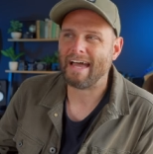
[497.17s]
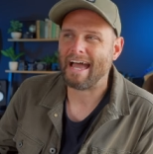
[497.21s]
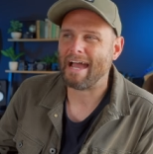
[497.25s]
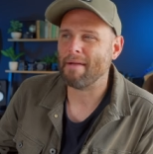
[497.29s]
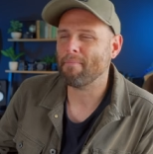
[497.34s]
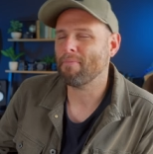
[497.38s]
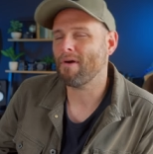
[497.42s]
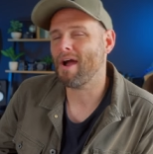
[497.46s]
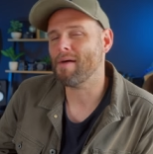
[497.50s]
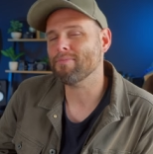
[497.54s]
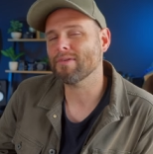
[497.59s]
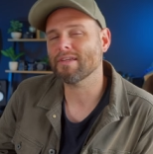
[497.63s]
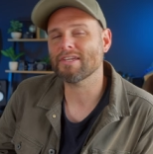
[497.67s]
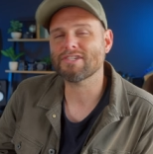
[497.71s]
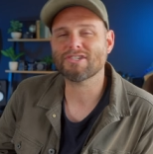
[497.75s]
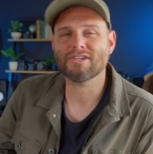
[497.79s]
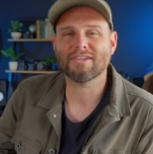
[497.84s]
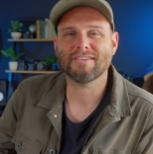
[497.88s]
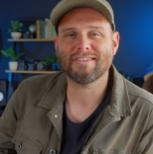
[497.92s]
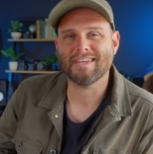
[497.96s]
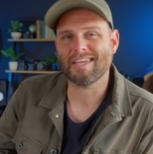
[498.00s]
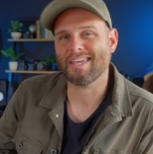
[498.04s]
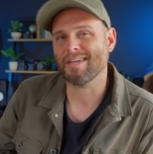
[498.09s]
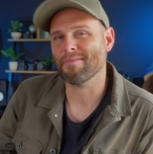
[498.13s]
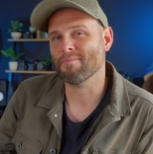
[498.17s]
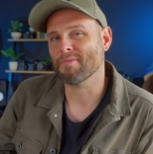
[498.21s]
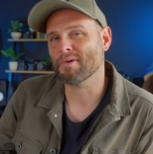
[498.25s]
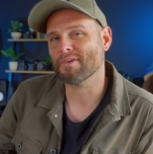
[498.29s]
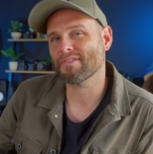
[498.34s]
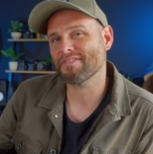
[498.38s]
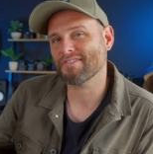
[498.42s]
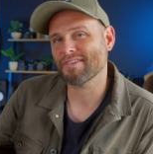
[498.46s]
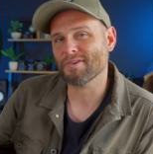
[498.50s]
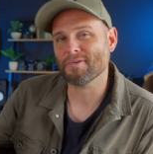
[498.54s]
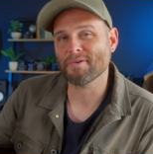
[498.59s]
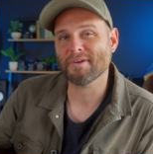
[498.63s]
I probably should take it more
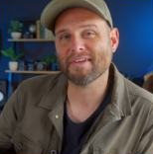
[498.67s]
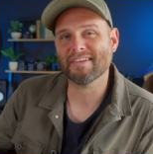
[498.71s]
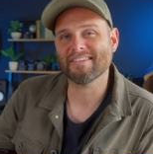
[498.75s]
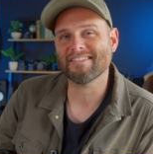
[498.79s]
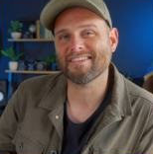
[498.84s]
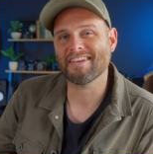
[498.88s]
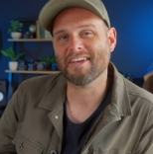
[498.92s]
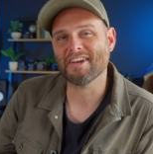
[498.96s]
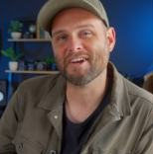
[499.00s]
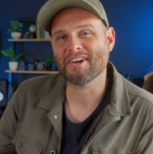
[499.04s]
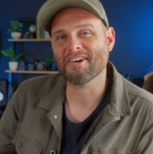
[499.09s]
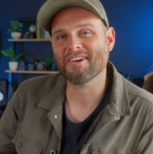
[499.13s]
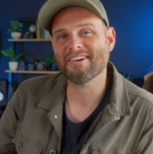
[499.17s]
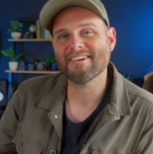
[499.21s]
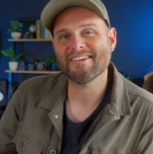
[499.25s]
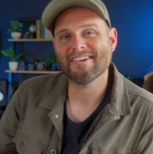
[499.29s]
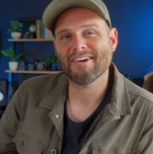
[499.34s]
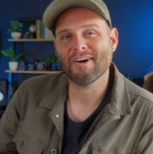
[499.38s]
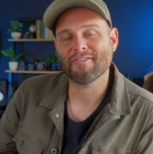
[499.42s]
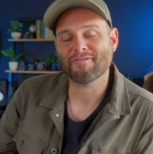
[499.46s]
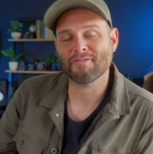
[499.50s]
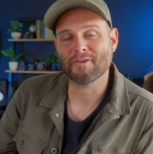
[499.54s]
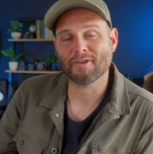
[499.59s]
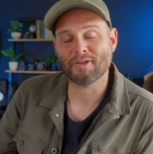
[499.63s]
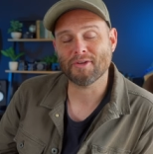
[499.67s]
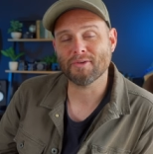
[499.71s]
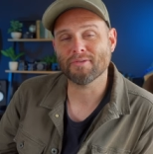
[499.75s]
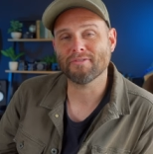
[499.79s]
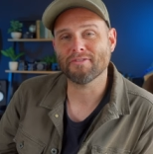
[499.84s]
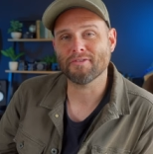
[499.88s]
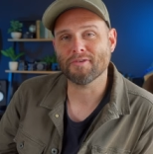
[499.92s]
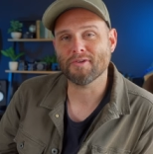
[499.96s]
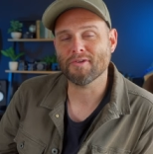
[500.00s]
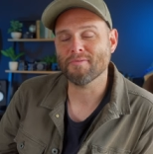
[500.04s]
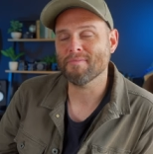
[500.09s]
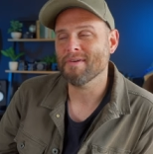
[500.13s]
serious here for
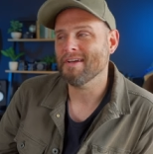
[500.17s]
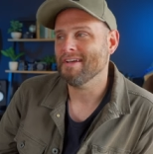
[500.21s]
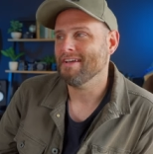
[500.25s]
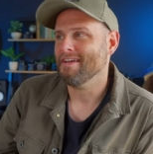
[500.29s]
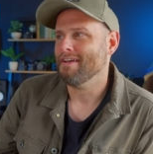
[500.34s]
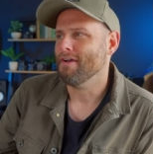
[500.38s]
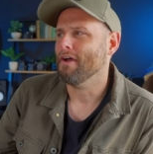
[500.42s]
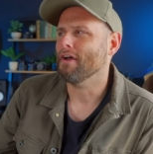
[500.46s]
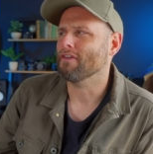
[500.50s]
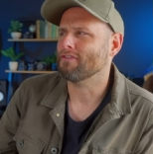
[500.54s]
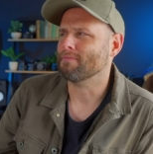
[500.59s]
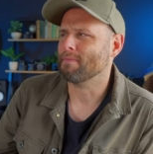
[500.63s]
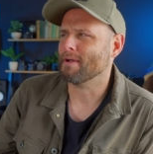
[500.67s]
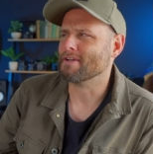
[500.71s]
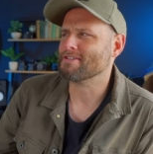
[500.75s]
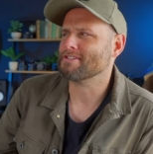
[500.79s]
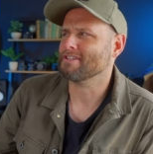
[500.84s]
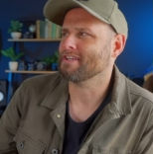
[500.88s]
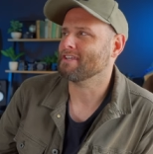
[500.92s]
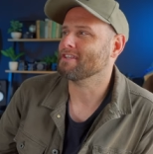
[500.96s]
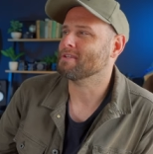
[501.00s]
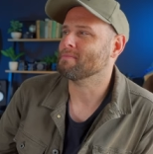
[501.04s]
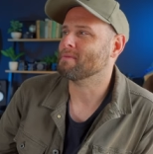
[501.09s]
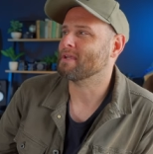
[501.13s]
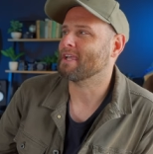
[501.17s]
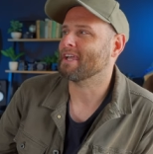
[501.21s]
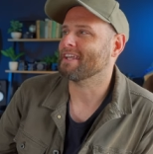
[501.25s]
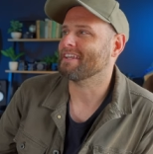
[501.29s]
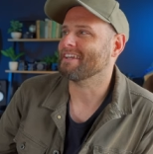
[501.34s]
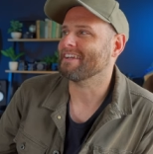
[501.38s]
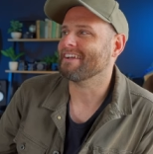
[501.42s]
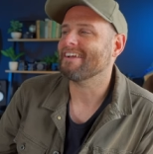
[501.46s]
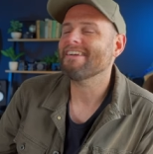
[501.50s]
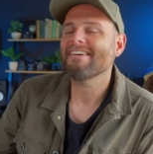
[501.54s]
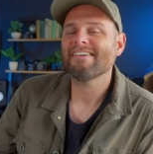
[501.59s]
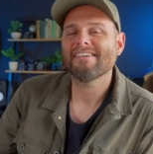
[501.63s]
YouTube, especially in the
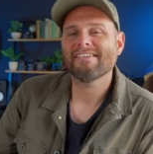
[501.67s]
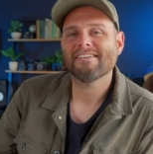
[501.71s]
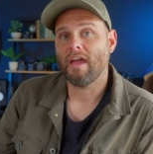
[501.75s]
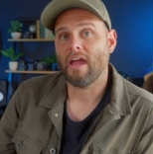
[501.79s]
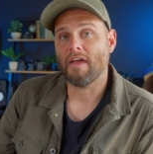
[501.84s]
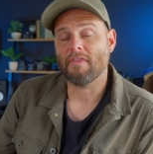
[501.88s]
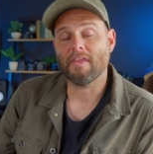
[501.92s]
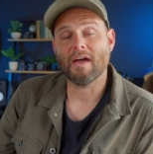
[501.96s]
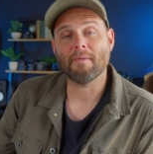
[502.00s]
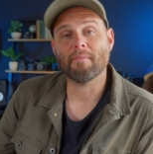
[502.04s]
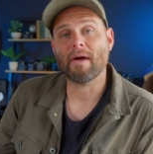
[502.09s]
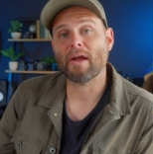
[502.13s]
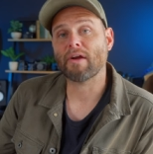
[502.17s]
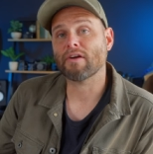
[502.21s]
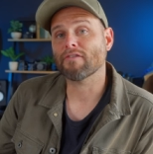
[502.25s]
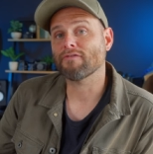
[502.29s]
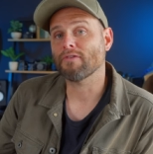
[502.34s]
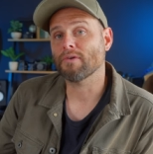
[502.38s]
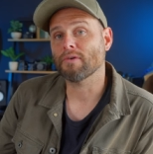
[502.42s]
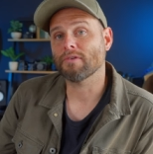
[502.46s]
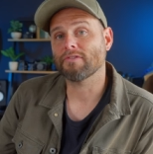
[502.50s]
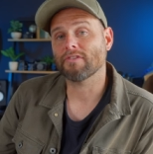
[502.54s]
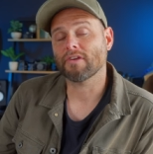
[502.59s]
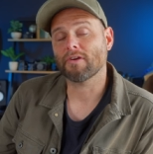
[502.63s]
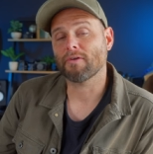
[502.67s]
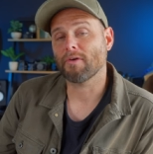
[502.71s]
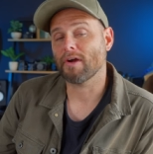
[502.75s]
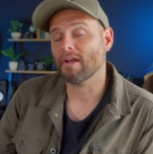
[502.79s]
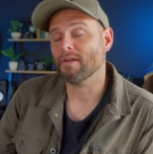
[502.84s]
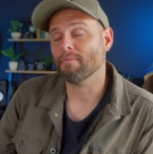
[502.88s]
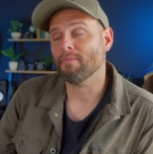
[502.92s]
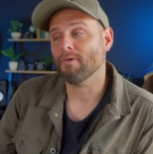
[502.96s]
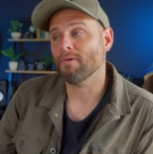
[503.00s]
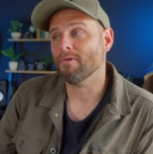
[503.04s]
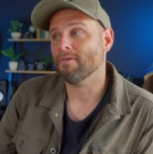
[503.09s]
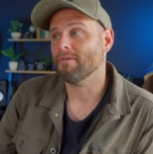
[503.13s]
beginning. And that microphone is
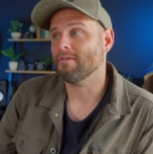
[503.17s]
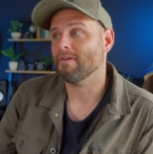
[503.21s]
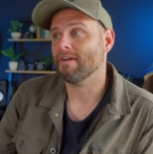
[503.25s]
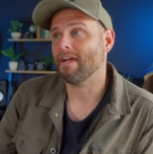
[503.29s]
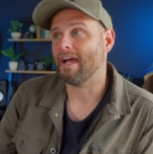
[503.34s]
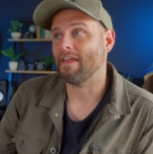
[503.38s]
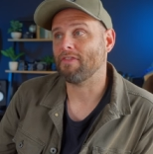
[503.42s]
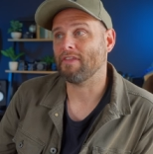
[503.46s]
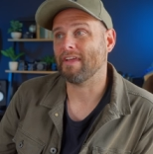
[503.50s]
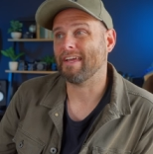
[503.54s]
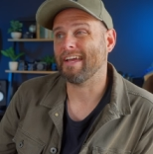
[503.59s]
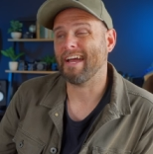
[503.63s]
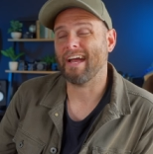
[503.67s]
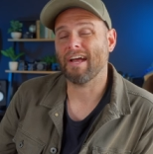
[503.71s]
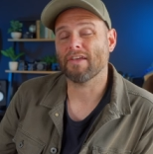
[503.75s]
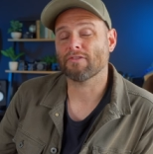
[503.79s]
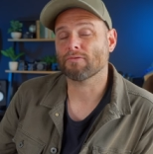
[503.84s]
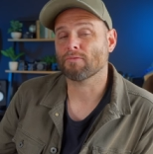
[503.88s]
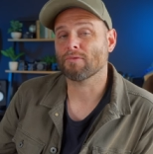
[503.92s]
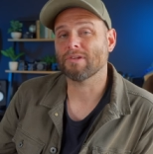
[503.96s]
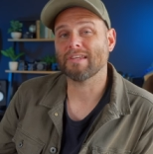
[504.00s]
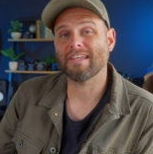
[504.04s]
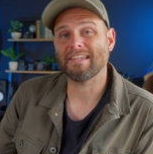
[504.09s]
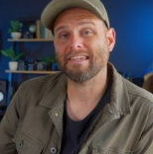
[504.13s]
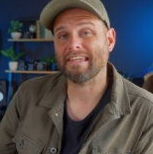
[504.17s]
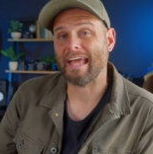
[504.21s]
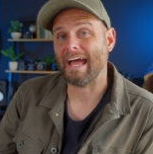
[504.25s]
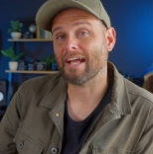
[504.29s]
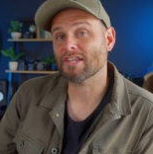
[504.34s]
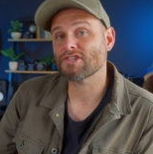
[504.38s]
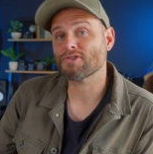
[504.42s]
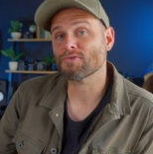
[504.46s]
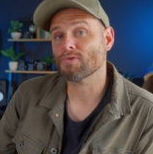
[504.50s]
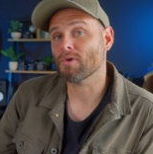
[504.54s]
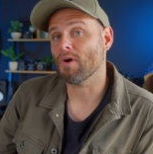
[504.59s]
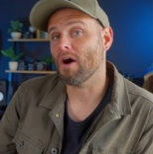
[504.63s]
incredible. I think it has really
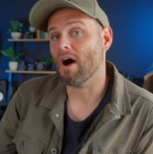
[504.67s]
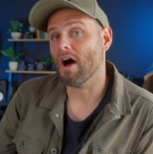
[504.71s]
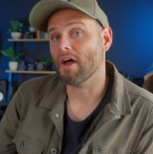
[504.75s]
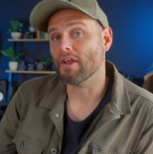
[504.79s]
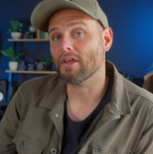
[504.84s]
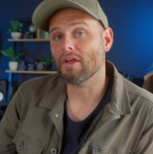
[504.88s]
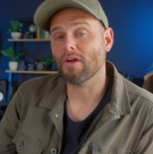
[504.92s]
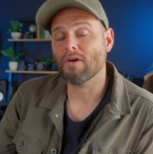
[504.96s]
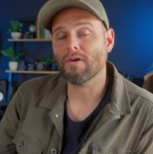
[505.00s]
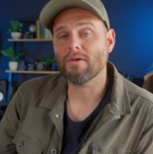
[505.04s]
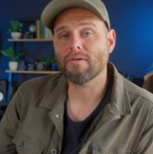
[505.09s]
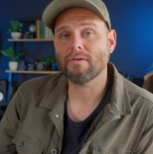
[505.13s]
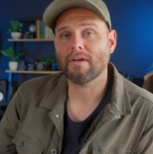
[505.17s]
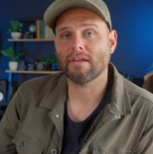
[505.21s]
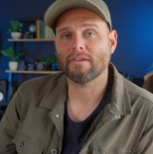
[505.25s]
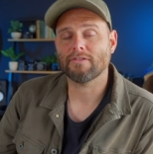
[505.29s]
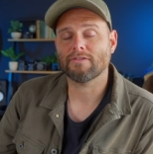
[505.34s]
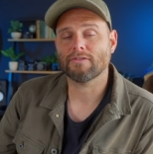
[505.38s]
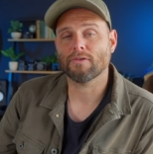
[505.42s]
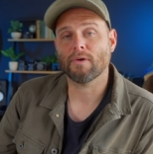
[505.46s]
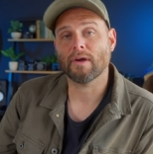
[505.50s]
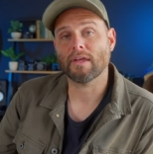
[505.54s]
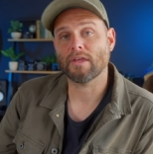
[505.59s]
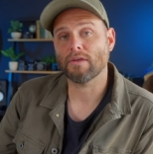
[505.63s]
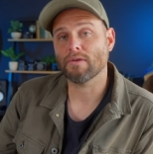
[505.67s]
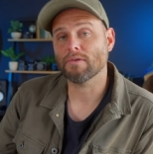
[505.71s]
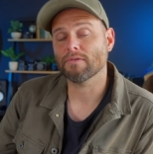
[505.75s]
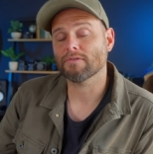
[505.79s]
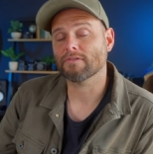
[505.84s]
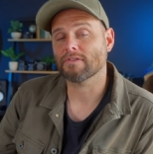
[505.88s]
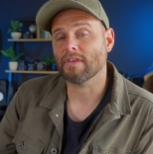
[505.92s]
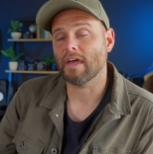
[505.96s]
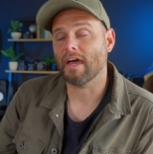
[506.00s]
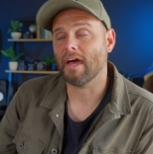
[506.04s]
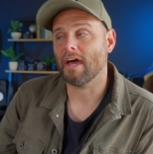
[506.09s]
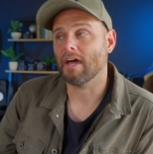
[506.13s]
natural audio, and so I use
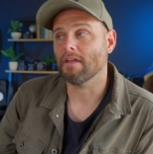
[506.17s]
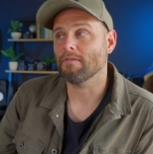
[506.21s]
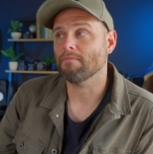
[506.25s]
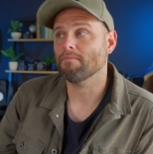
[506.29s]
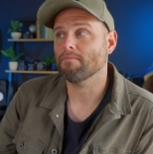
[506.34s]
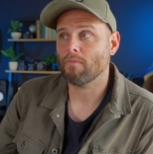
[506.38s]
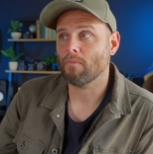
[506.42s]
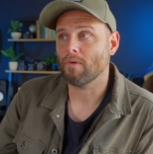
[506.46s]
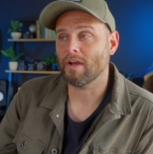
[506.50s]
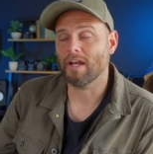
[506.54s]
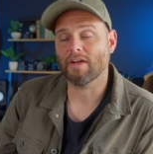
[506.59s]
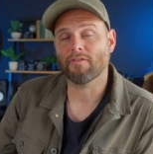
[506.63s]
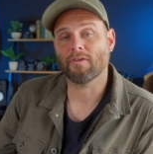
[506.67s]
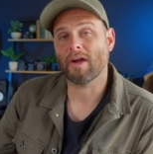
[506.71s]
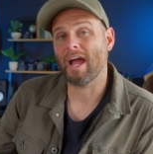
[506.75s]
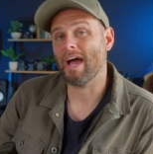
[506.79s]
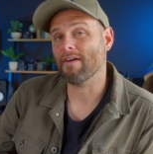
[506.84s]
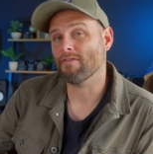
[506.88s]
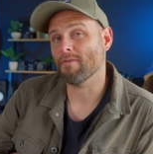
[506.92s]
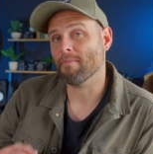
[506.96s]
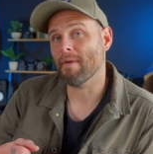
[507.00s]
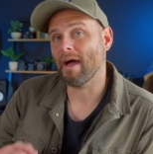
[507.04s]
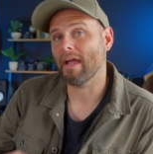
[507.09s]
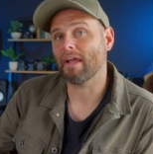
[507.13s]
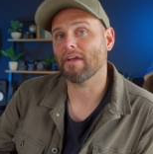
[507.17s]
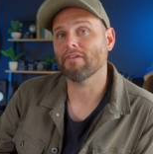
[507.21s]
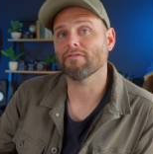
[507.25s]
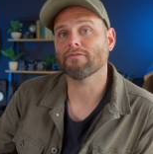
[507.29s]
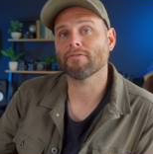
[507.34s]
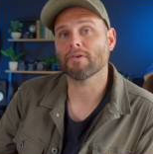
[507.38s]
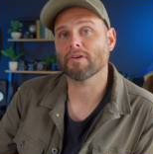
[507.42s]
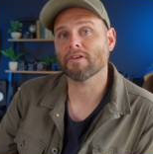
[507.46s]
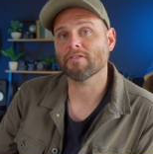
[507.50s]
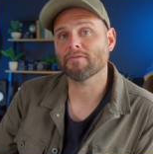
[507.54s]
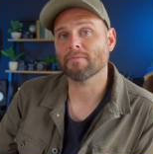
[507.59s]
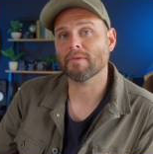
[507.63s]
that whenever I have a mic in
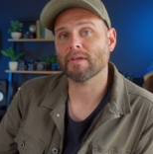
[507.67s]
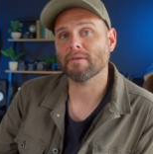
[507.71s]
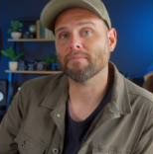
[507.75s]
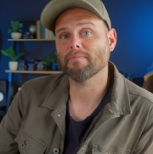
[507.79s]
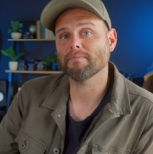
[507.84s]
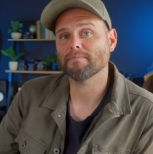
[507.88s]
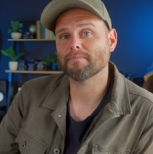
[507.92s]
front of me.